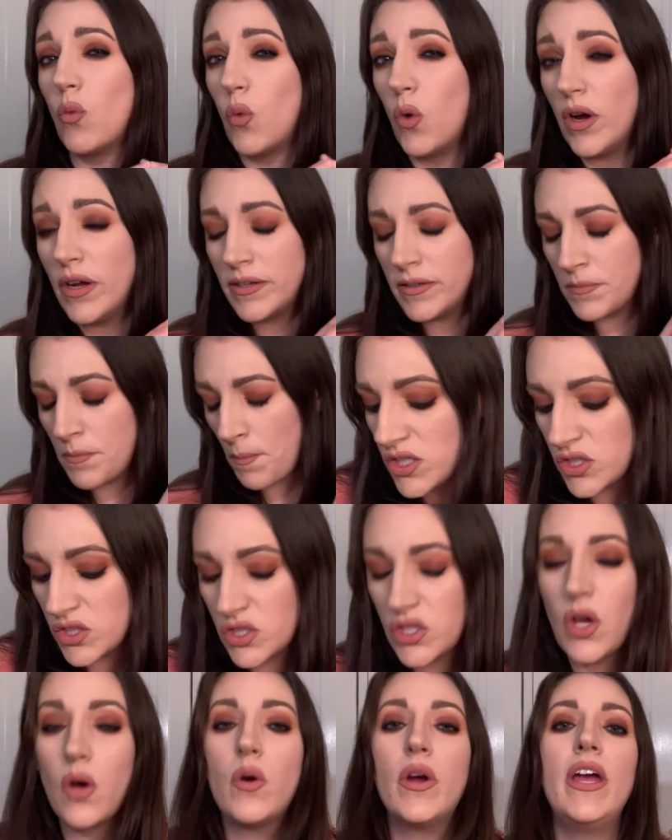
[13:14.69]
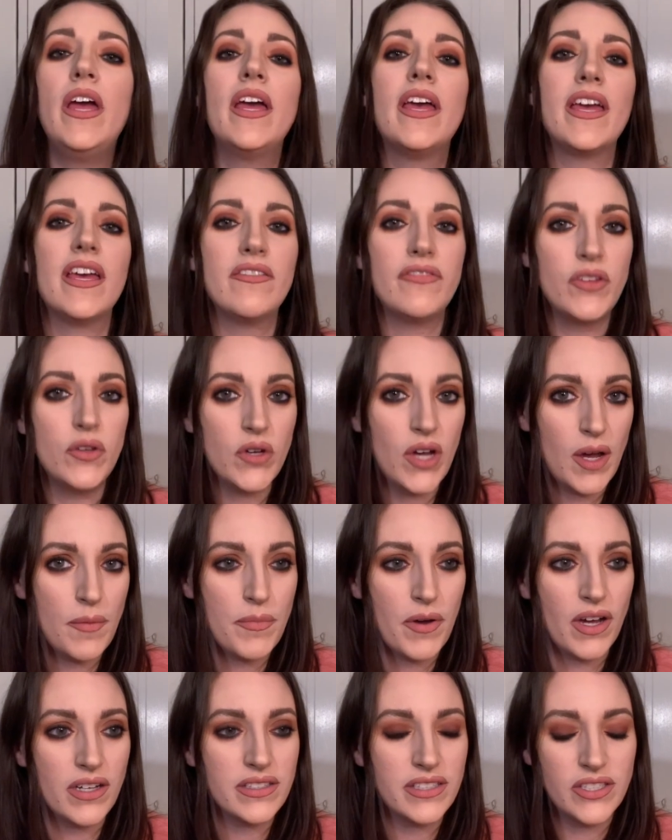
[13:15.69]
one. So if you got
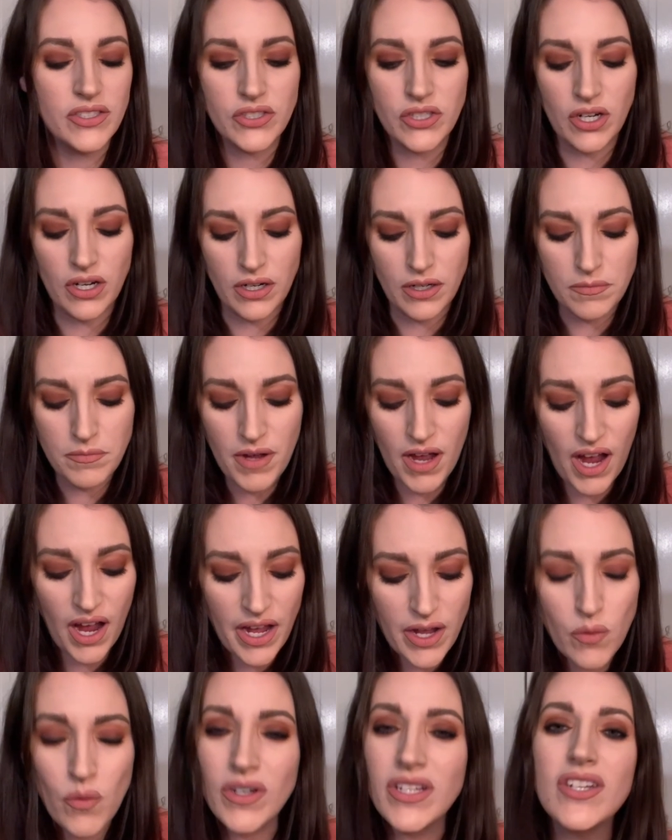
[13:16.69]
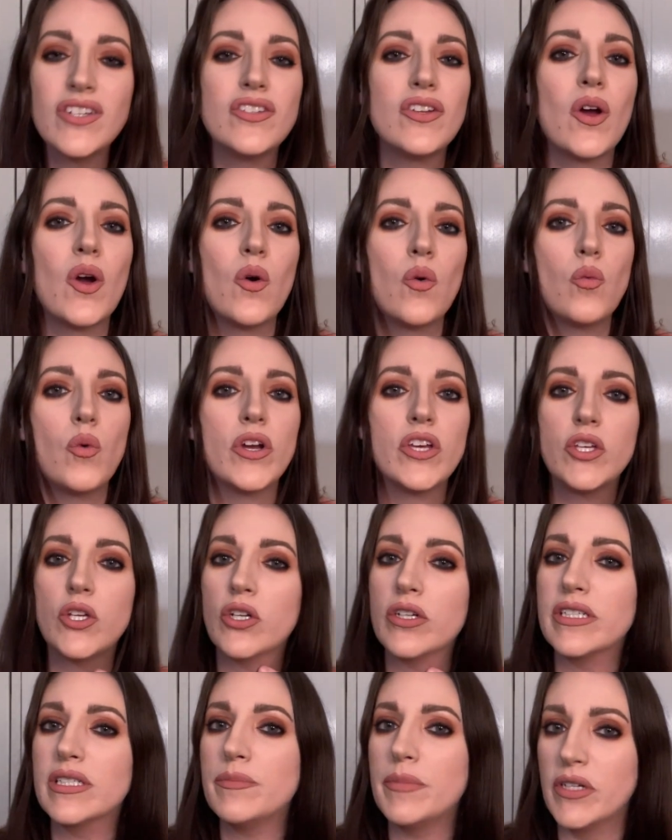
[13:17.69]
BoxyCharm, I want to know what
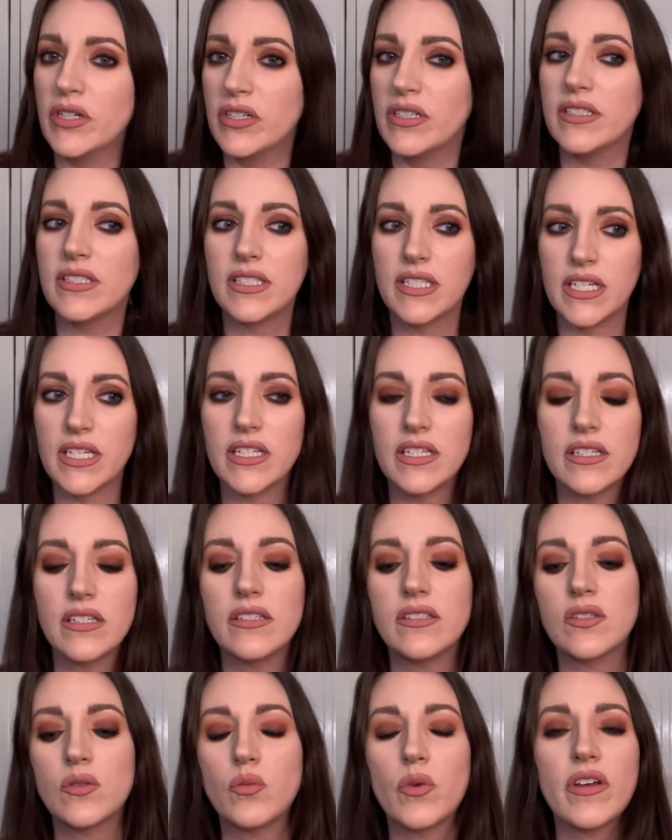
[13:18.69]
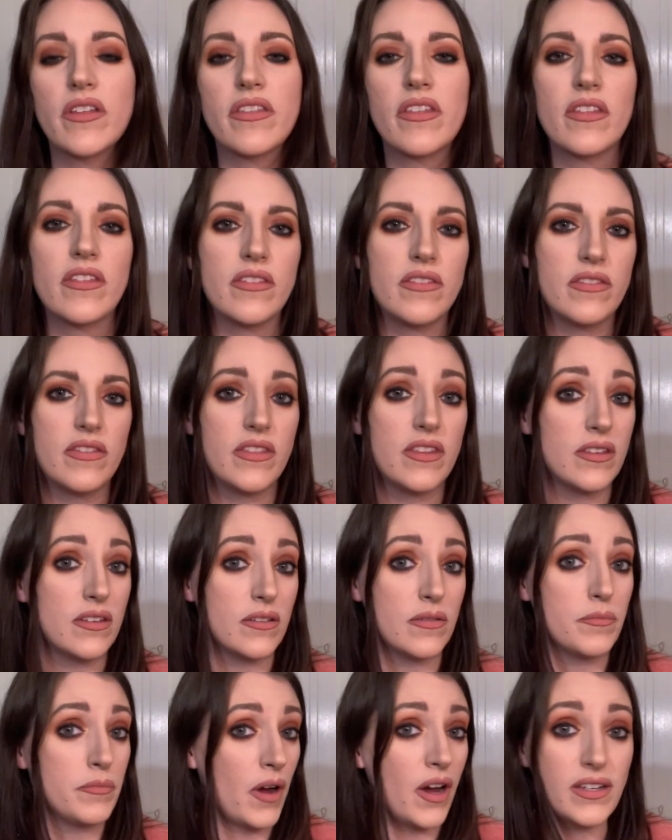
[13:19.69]
your experience is with
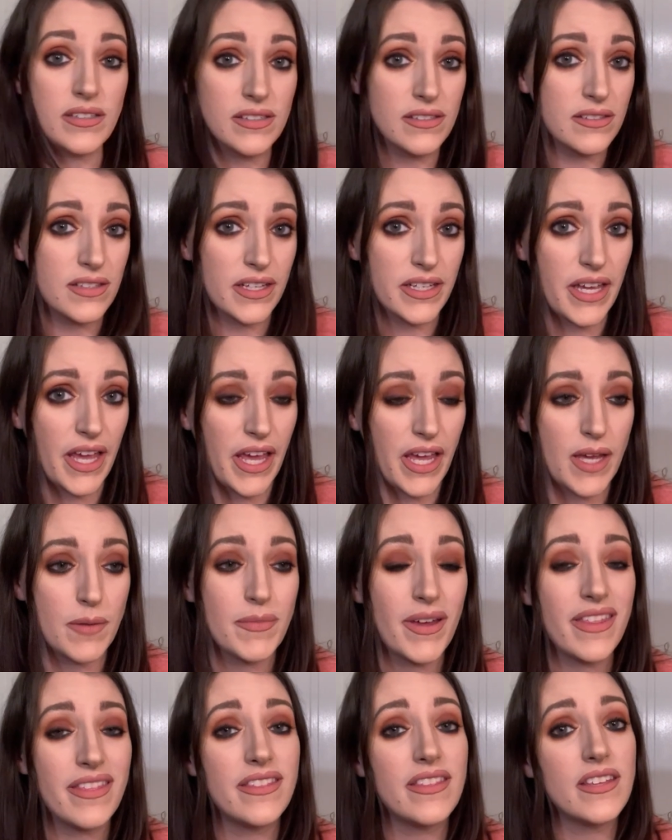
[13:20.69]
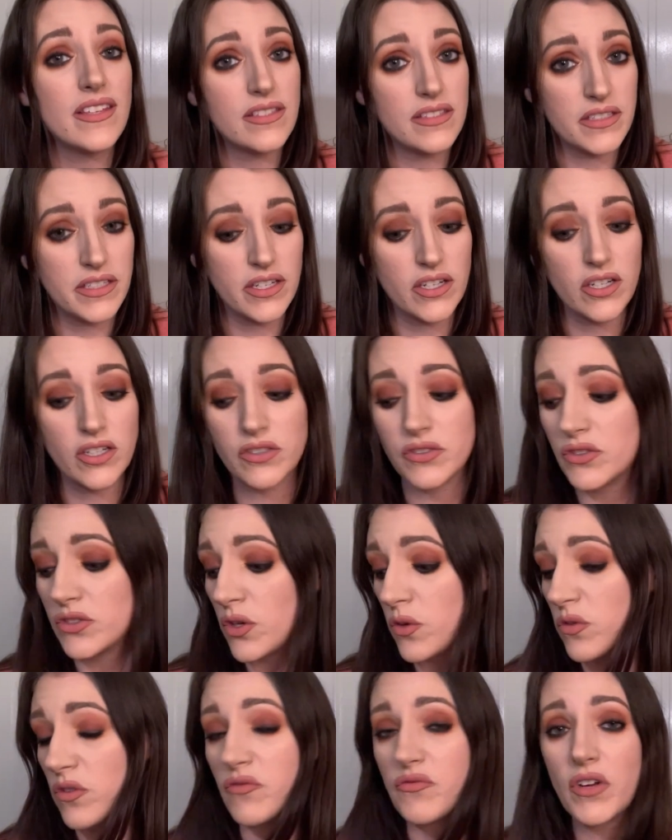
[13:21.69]
the boxes that came this year.
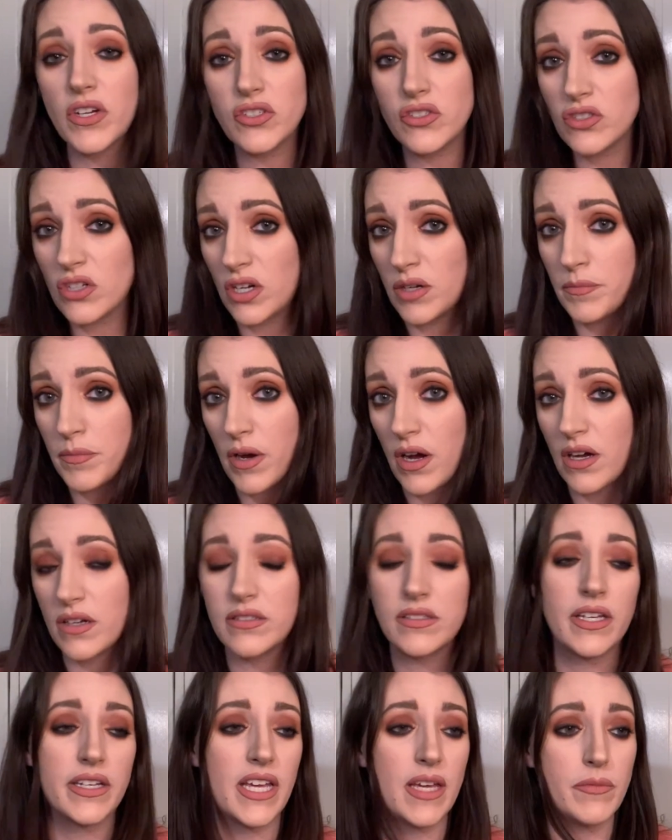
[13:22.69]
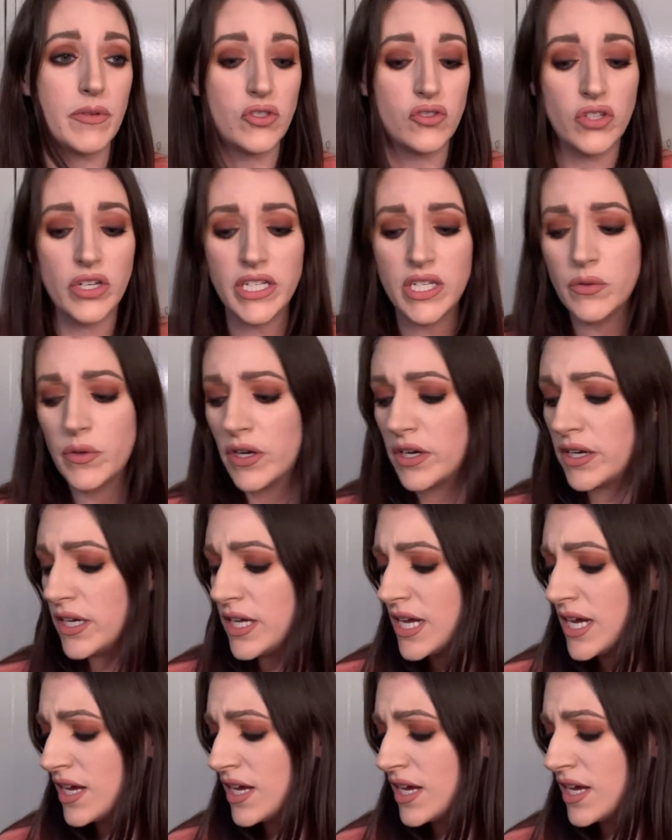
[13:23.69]
So the Fresh Start box that came in January,